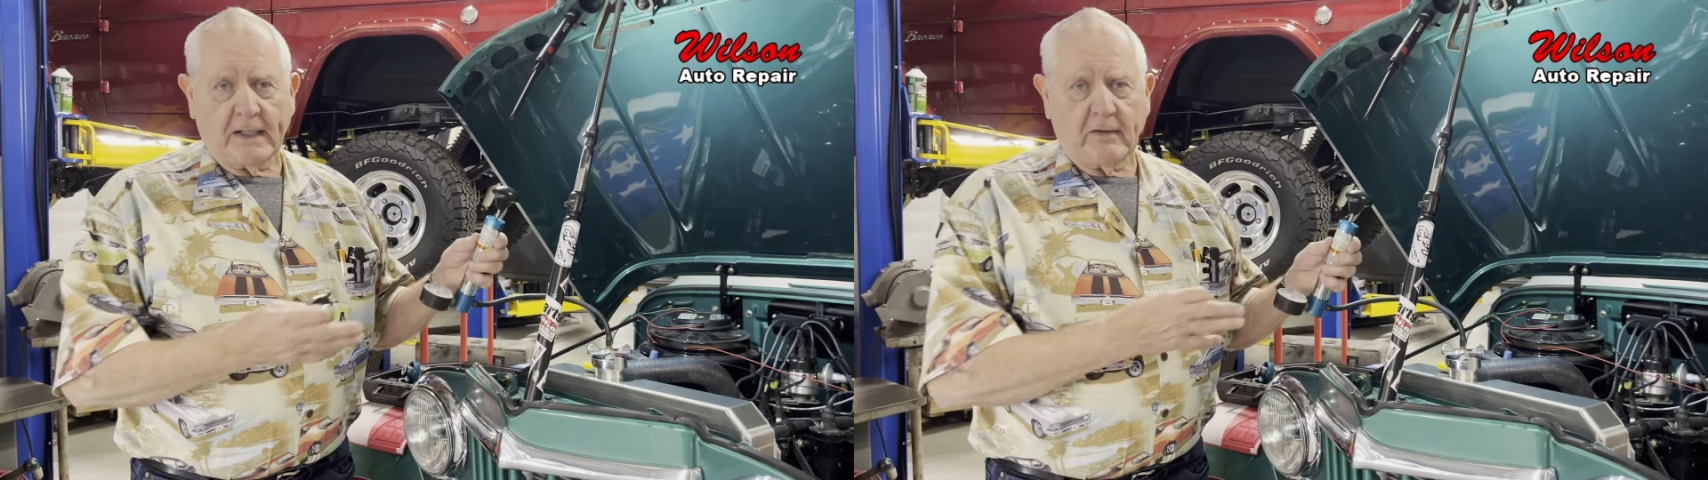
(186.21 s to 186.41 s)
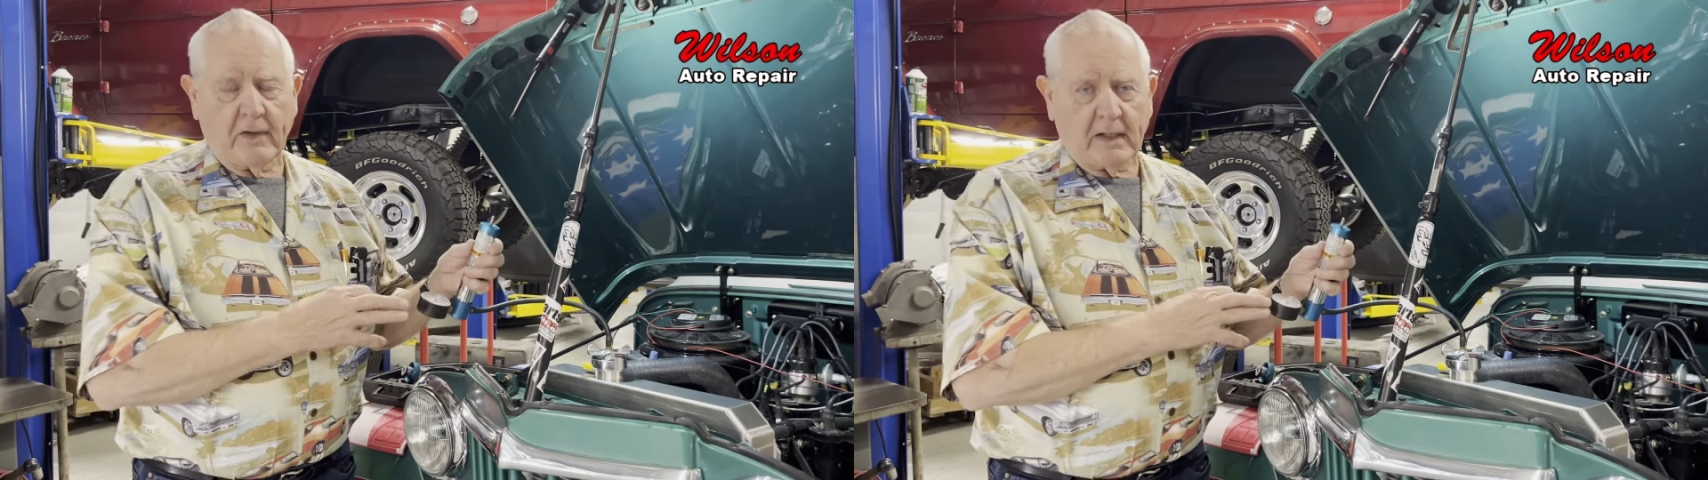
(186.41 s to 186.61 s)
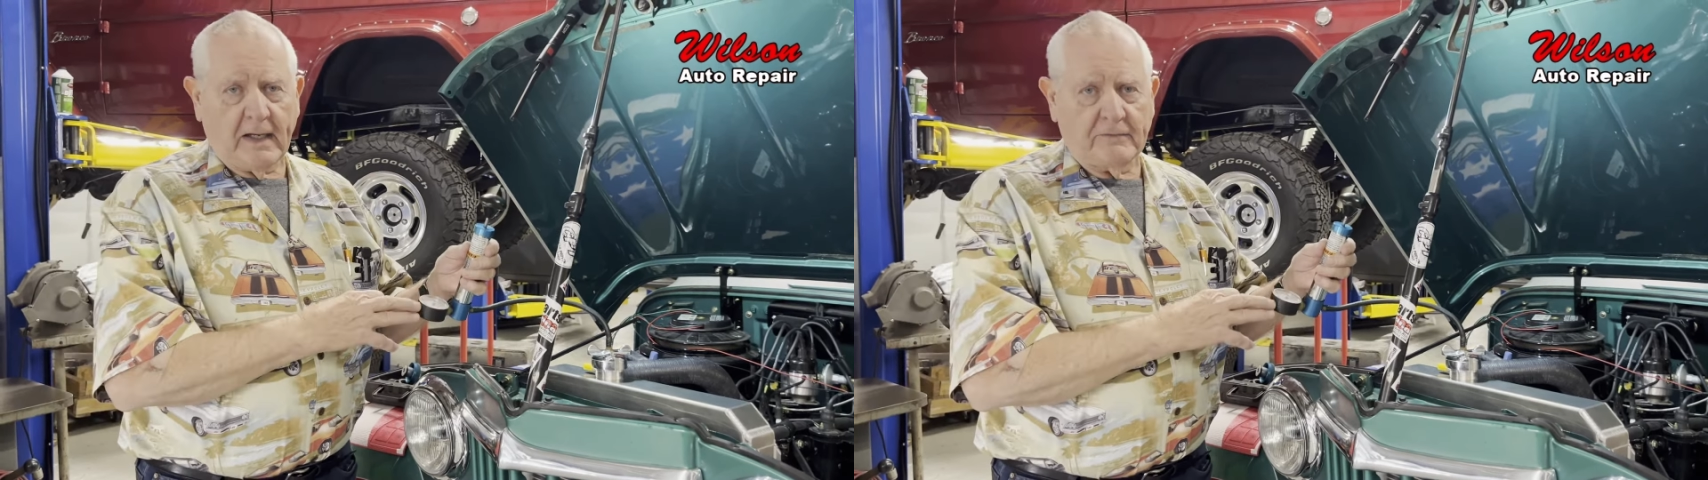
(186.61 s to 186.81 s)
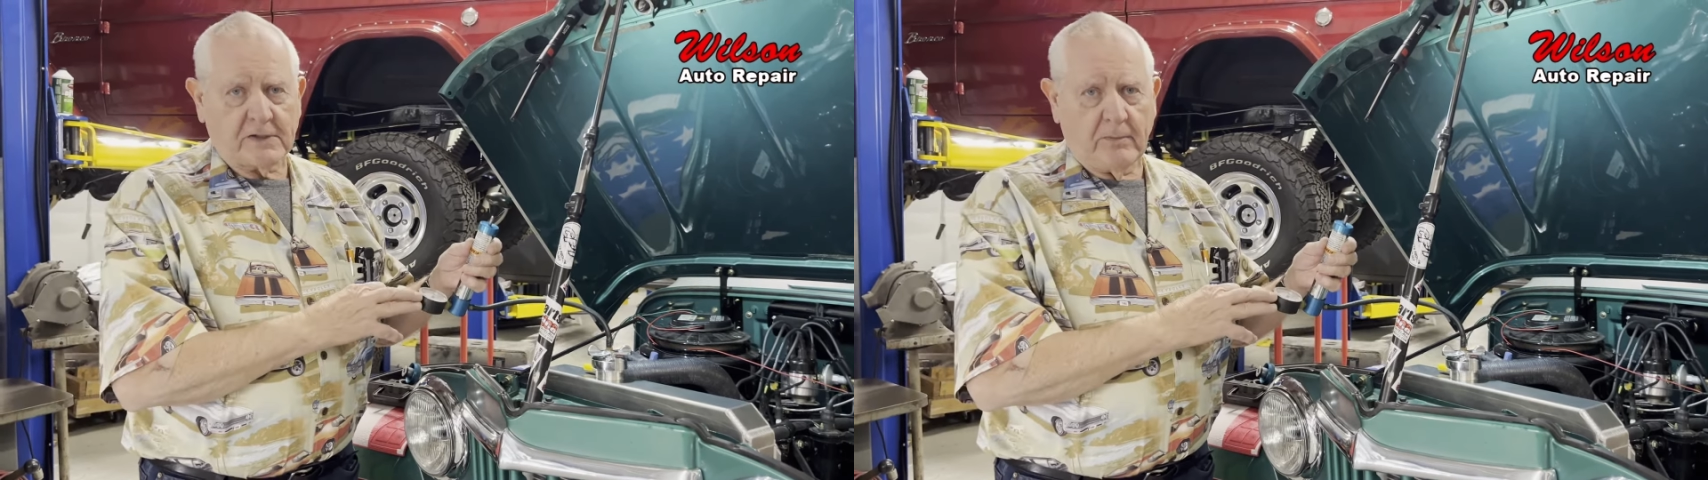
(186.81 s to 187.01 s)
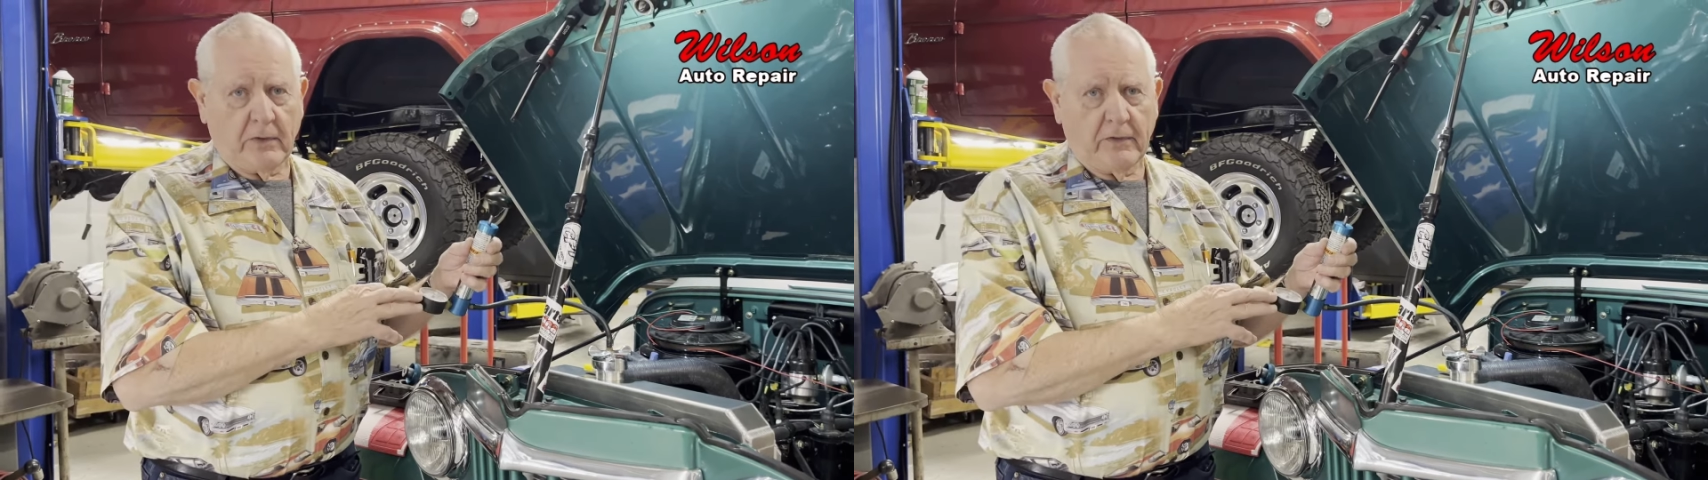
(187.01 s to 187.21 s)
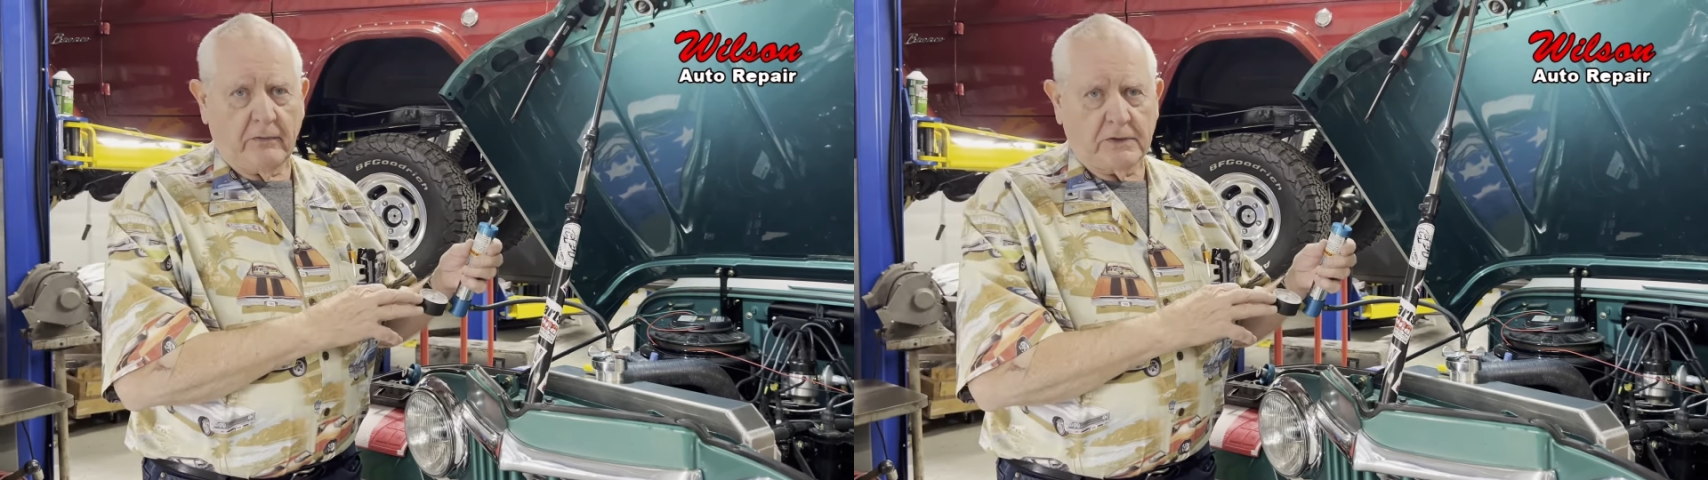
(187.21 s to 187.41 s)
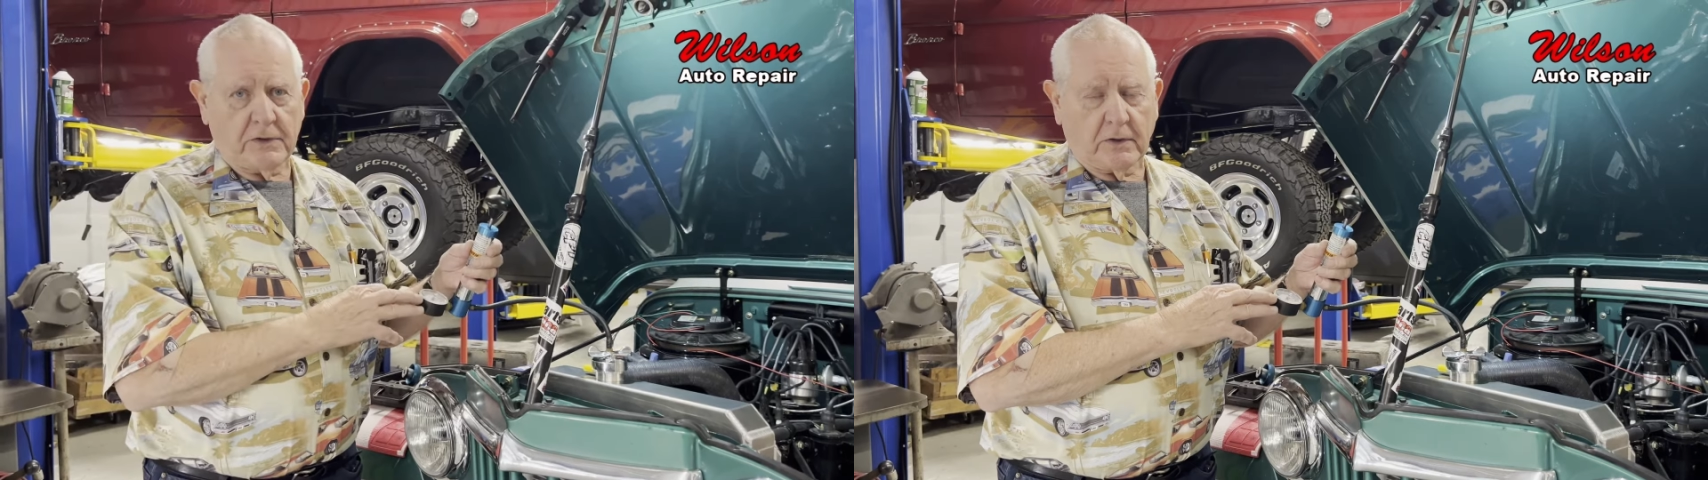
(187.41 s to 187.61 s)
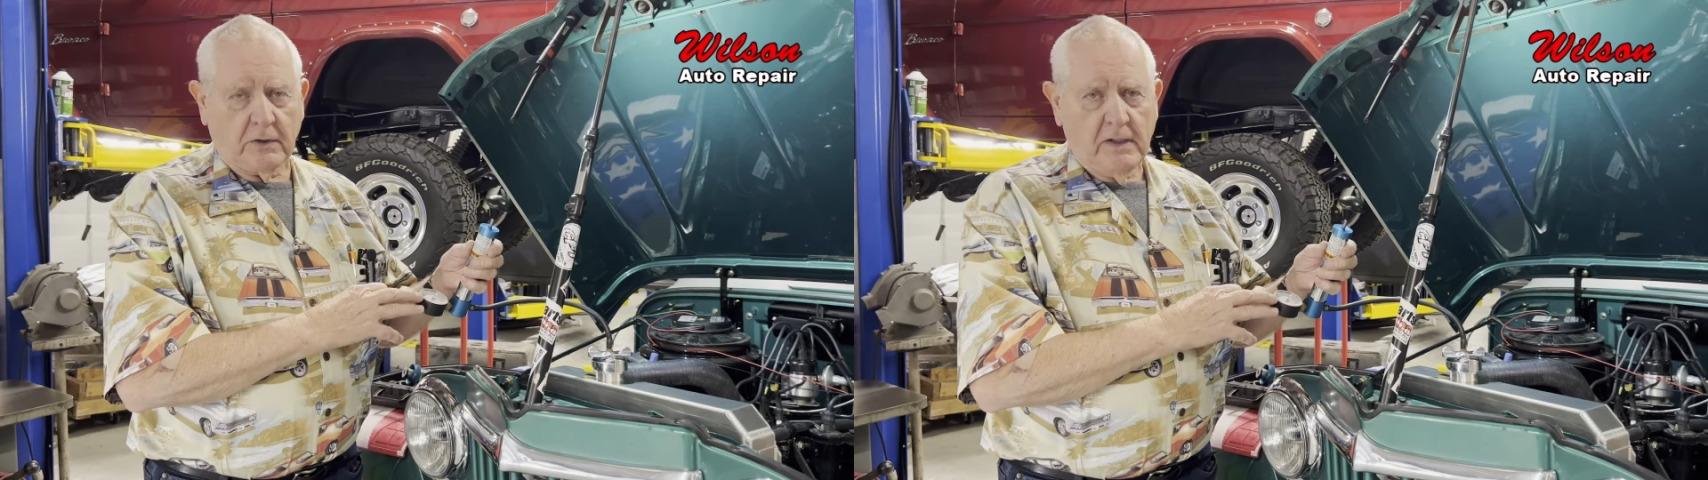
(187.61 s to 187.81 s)
I think I have some on there that
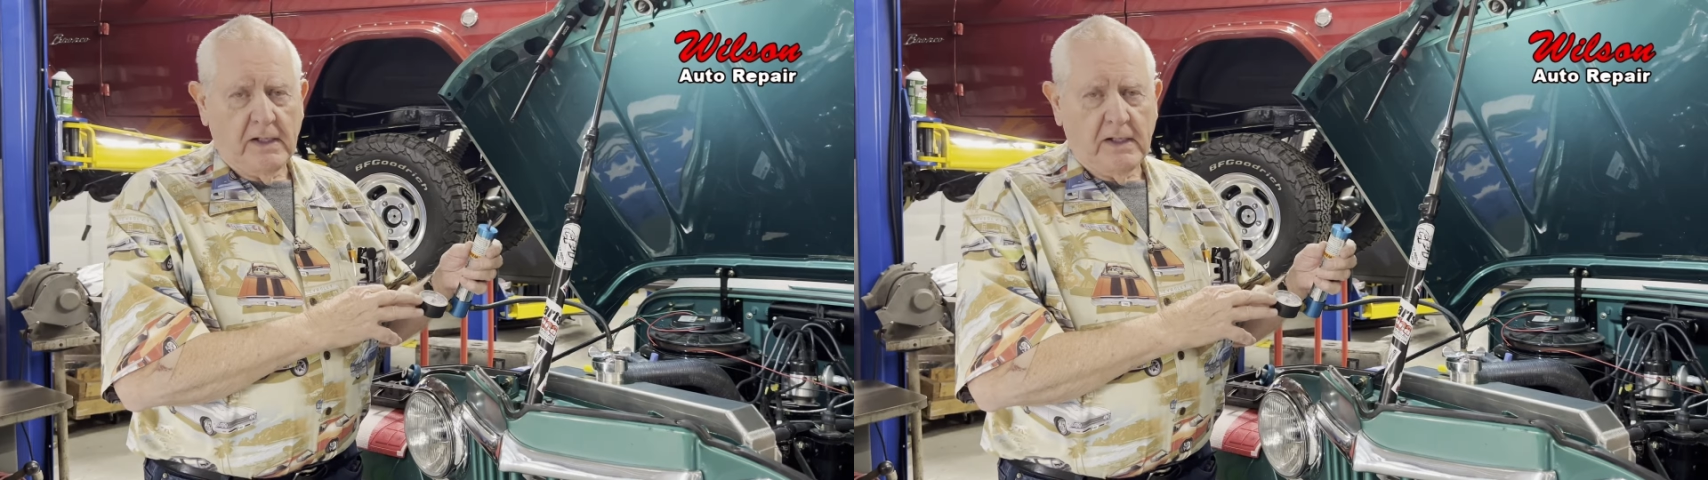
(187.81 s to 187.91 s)
you could